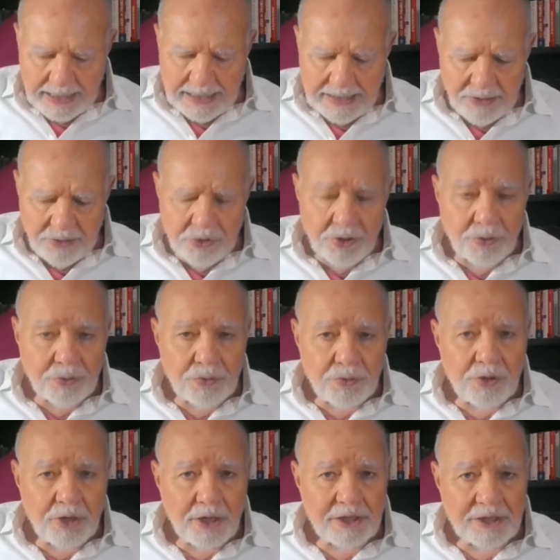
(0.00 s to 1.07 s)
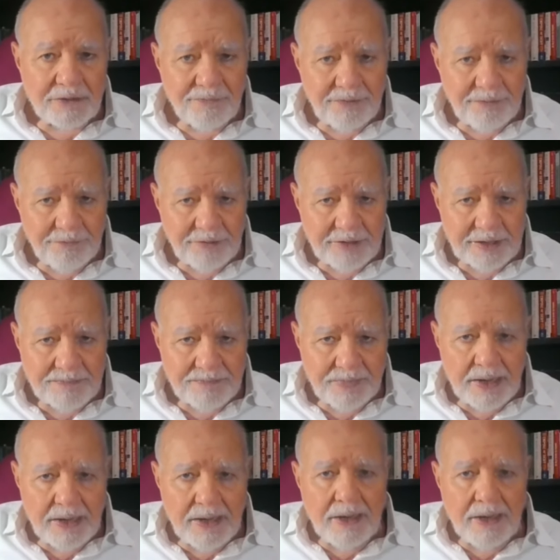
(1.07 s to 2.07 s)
and you go to 150,